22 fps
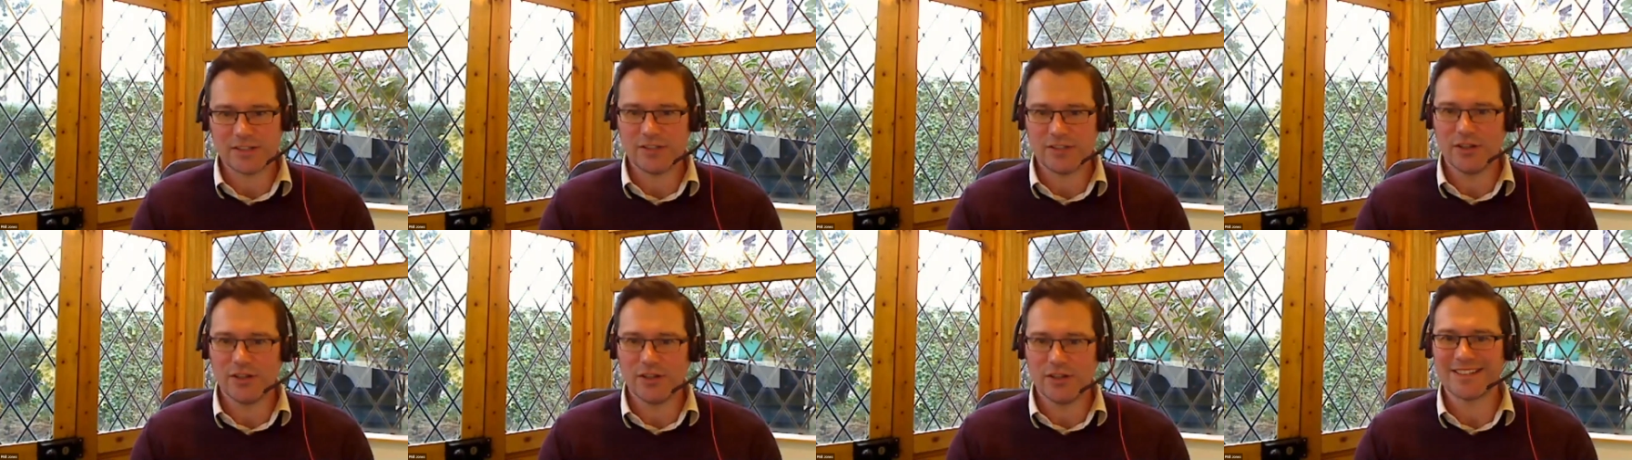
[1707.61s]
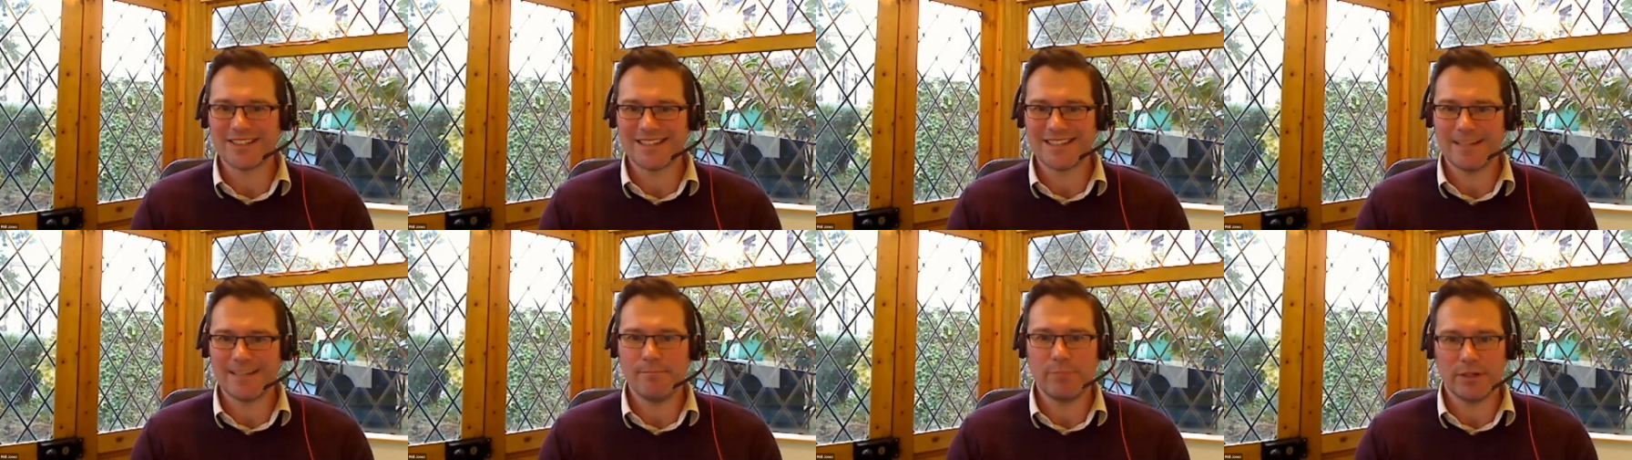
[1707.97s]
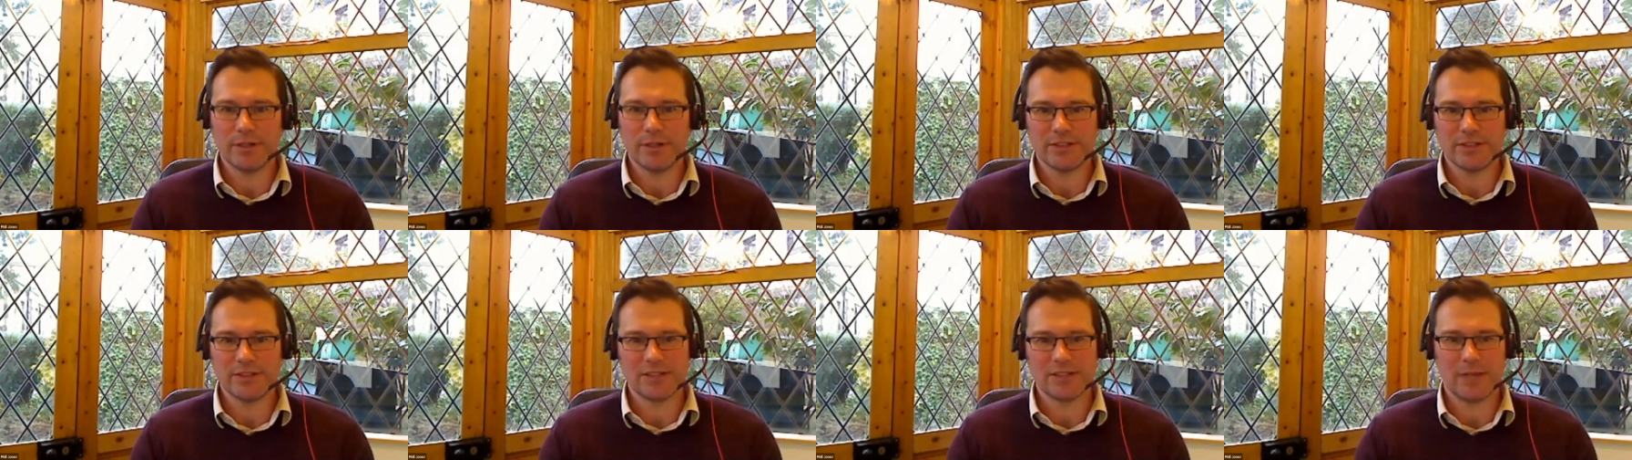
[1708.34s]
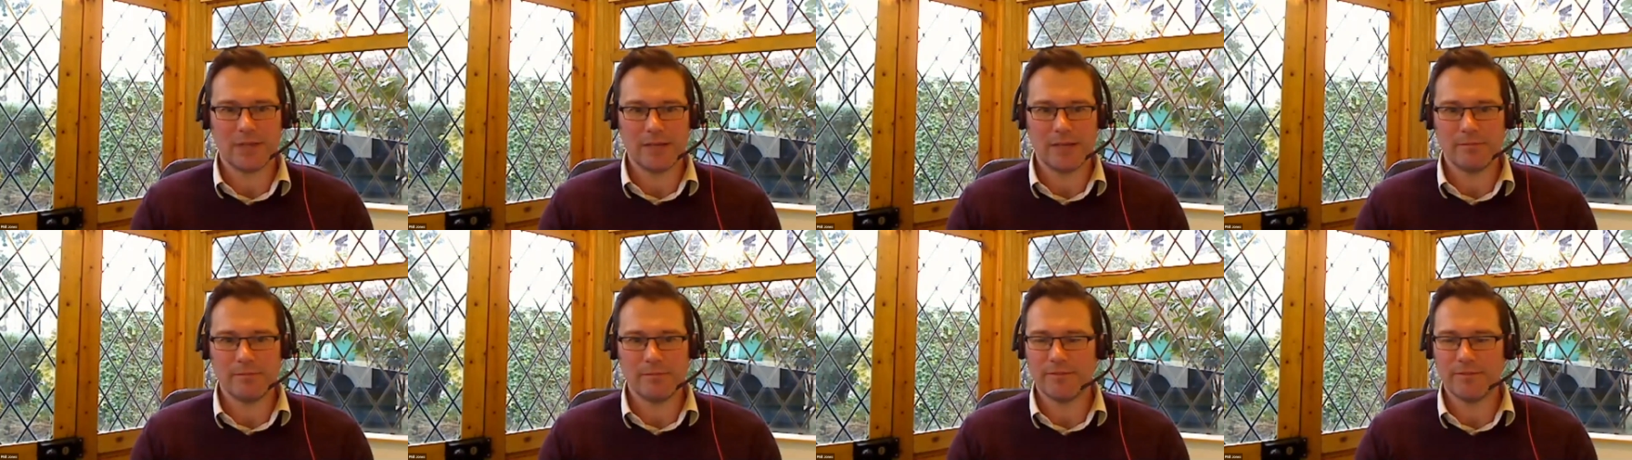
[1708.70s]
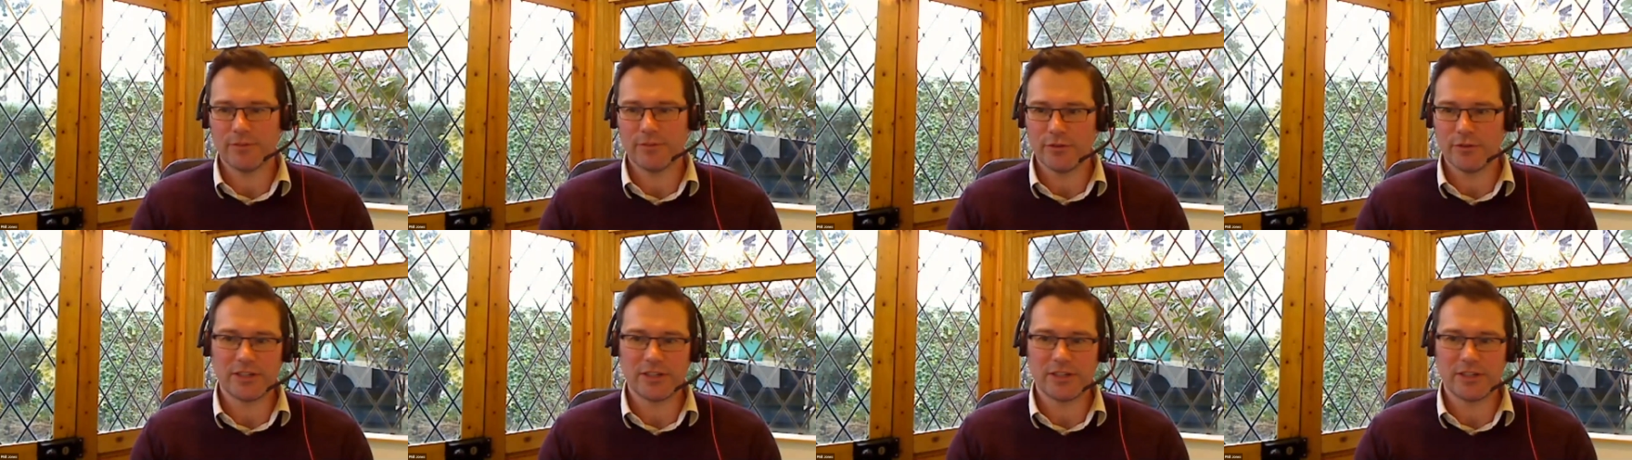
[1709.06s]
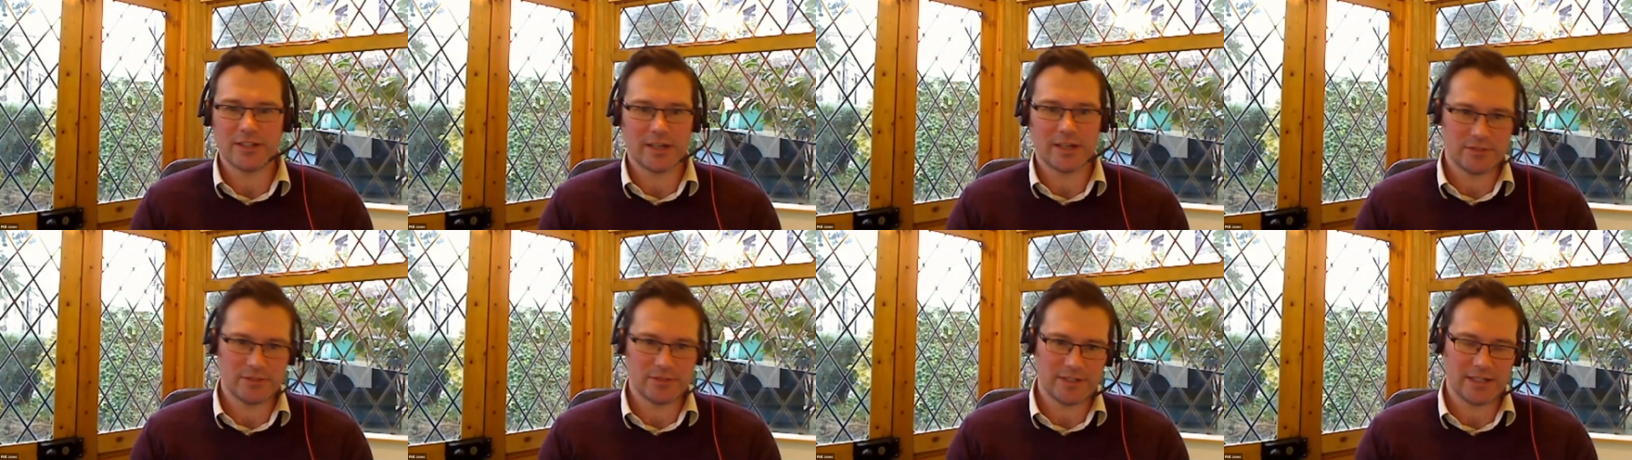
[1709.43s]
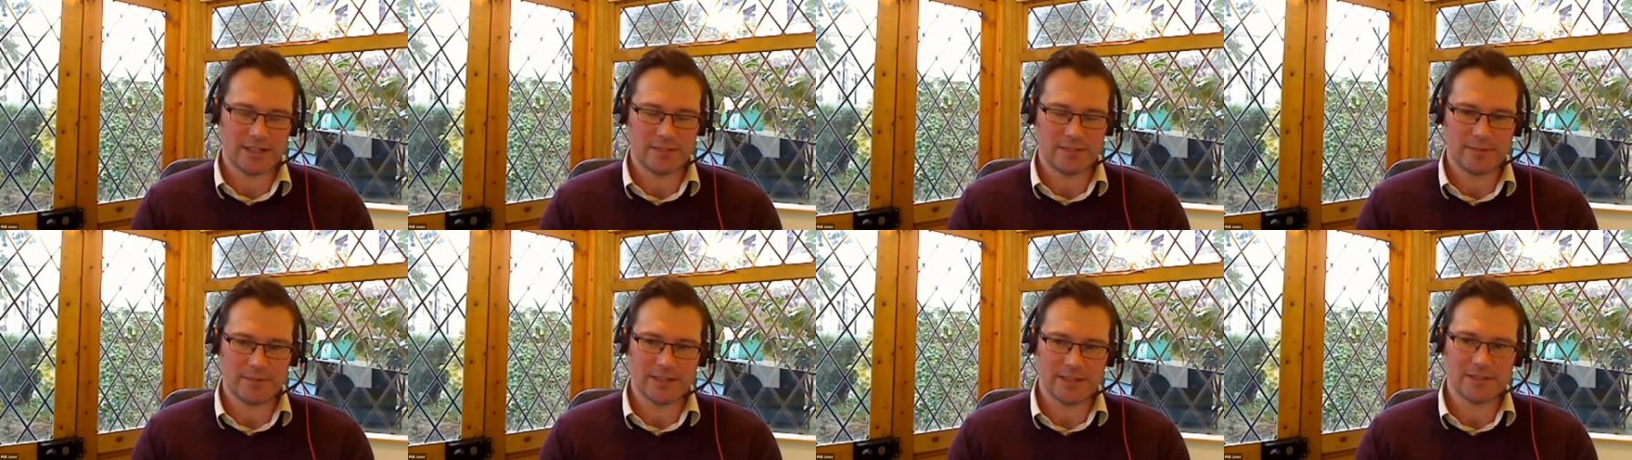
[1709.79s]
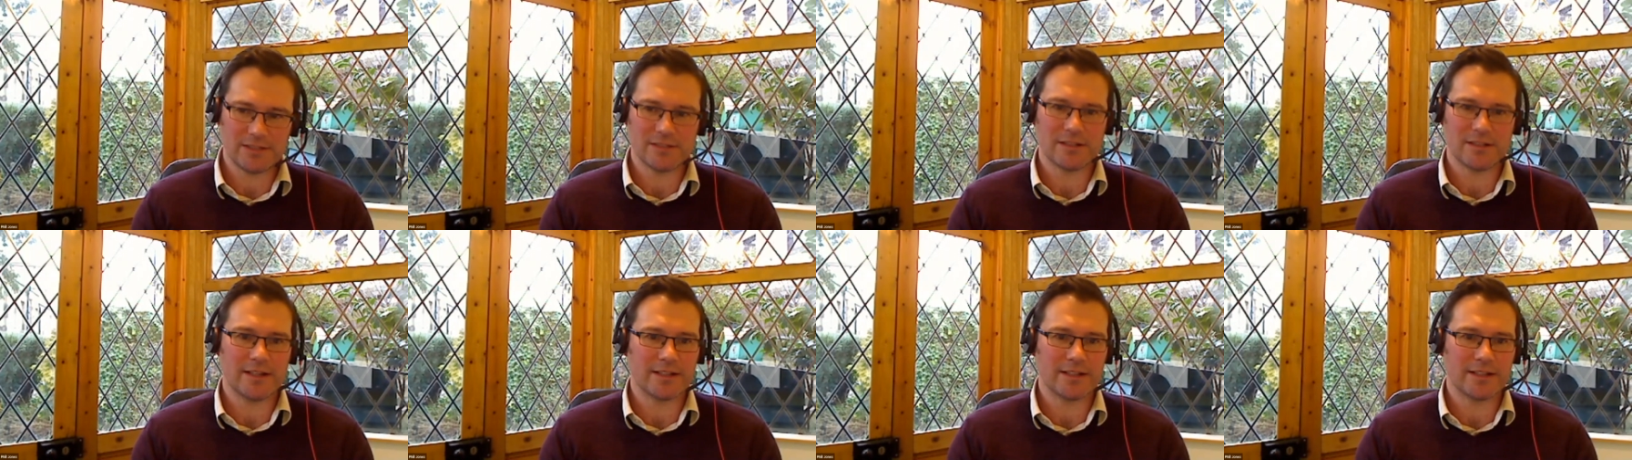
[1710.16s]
not as simple as it might be for other types of databases,